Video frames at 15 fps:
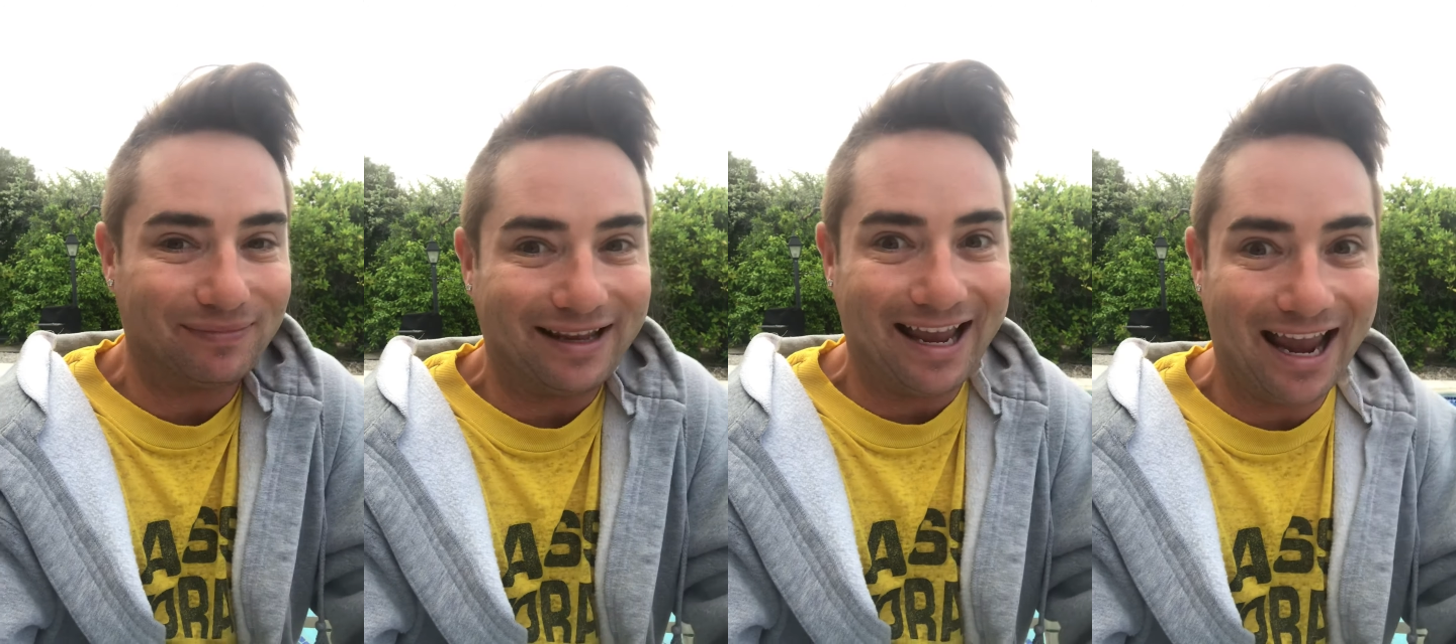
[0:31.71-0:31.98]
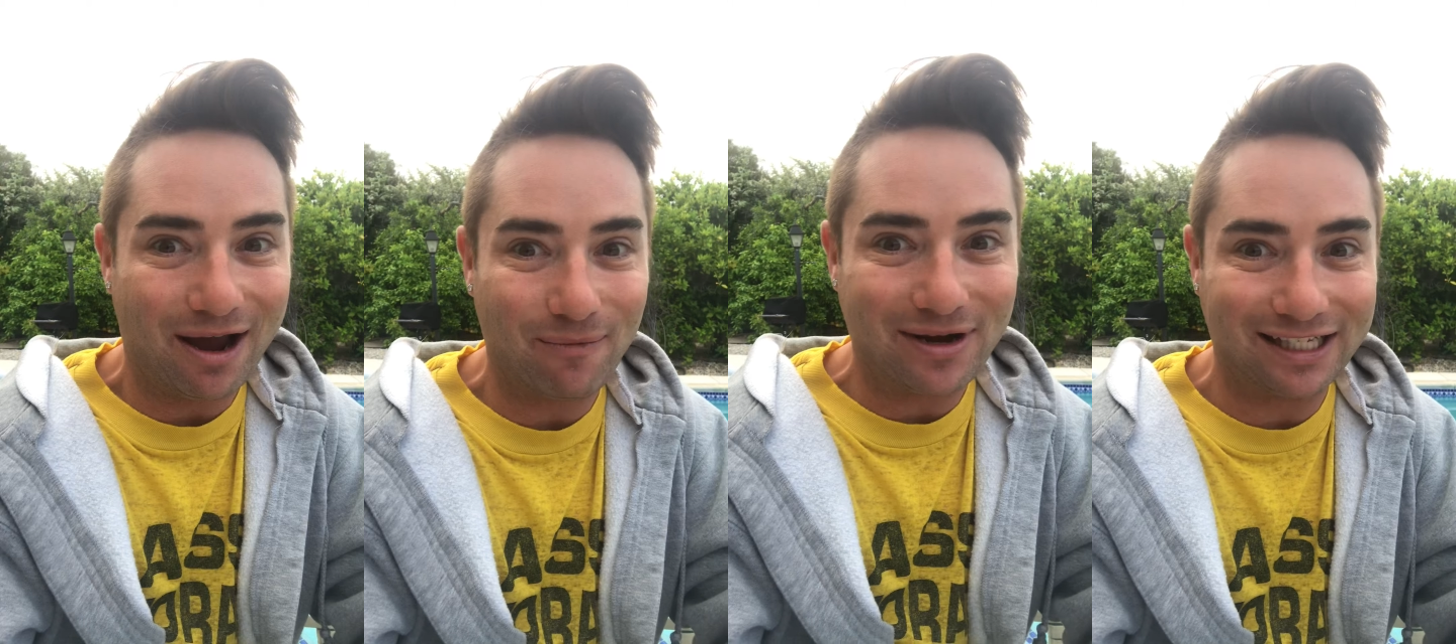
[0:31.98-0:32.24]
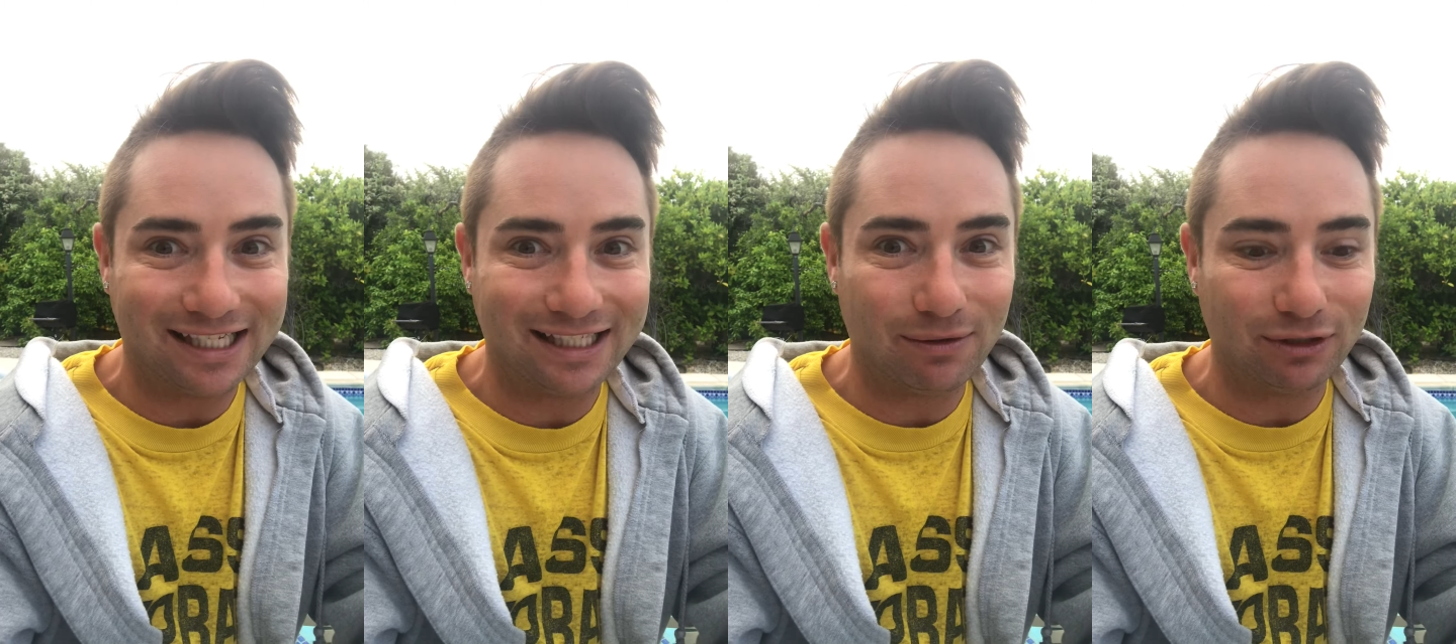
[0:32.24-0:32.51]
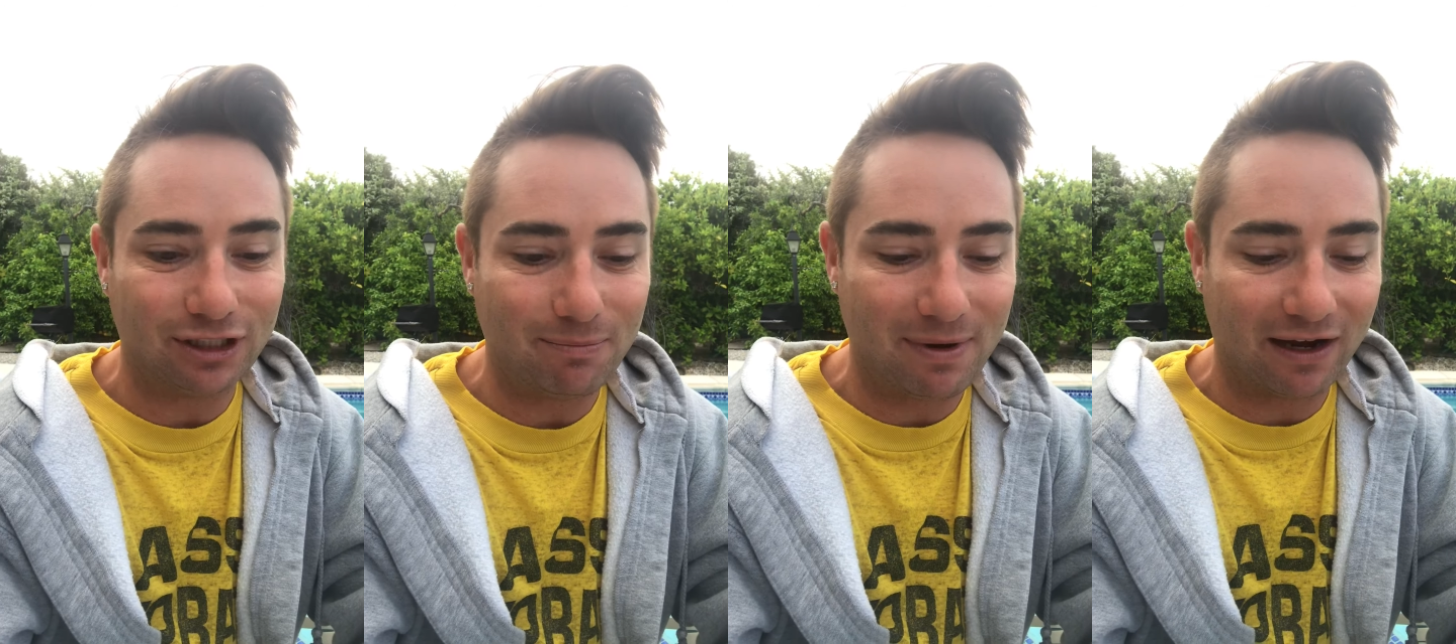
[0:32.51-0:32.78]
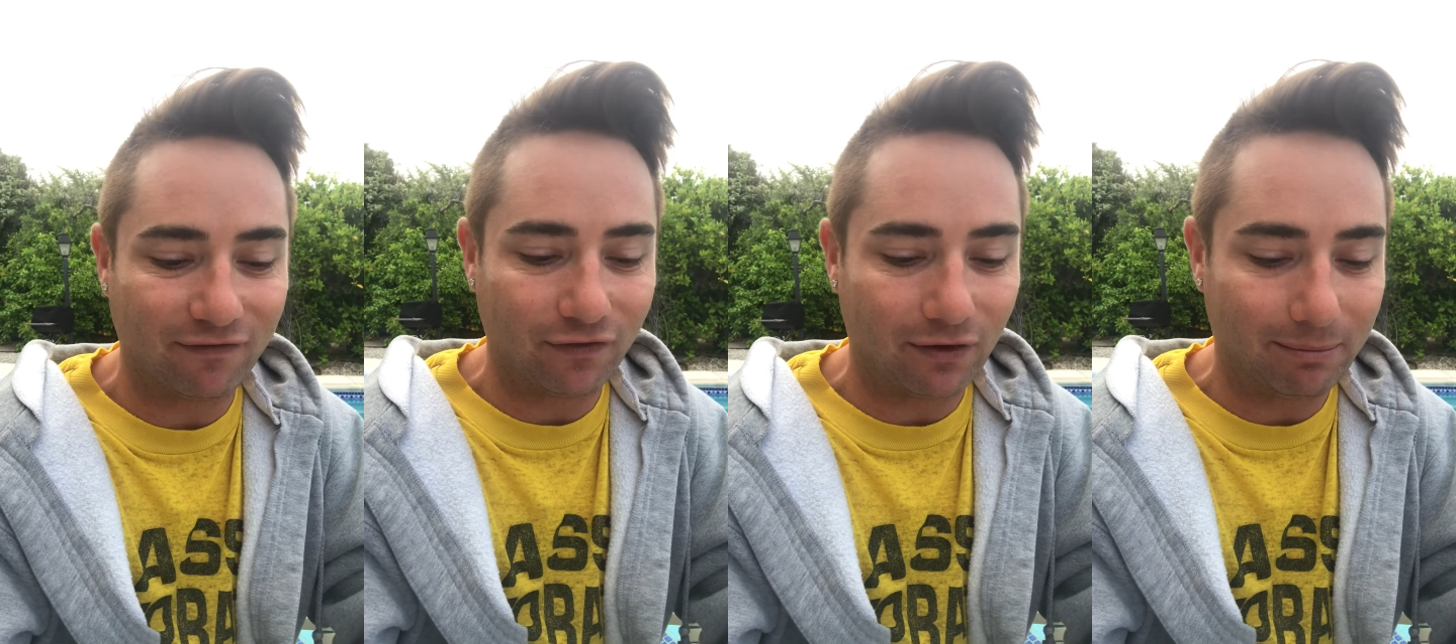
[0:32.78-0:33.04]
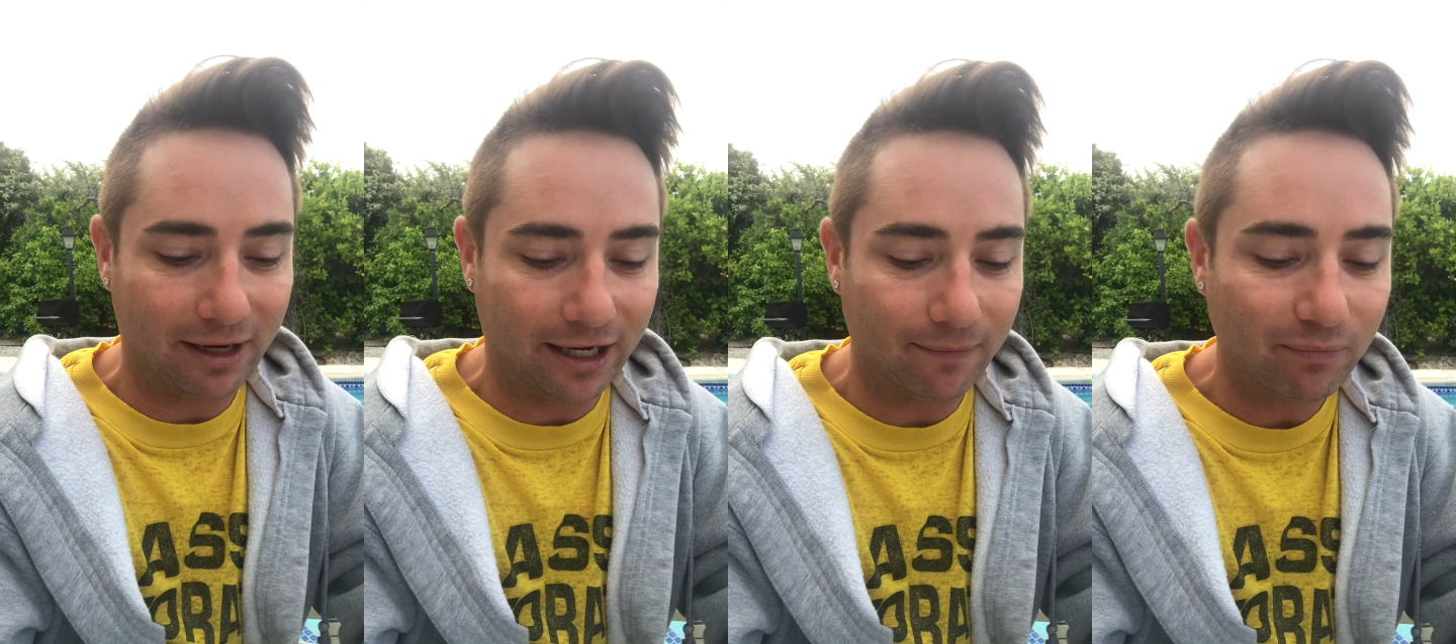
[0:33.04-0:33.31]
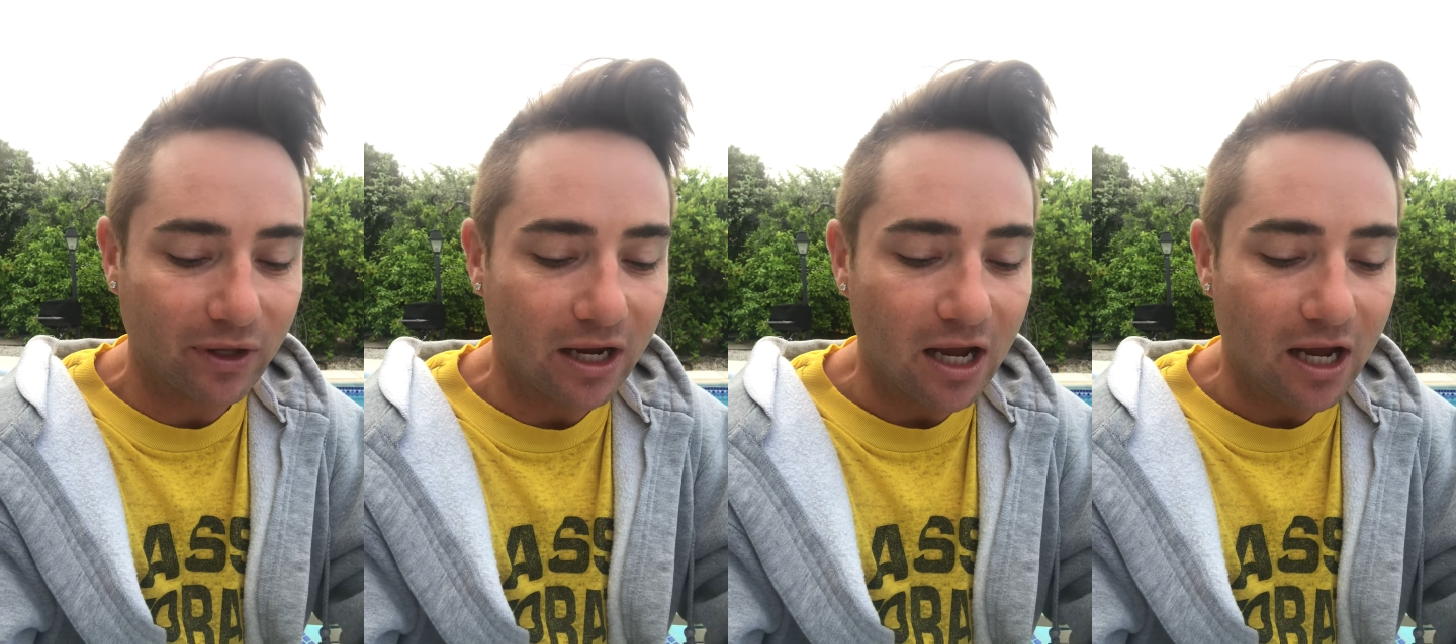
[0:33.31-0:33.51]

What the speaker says: can't wait to see what she picked for me.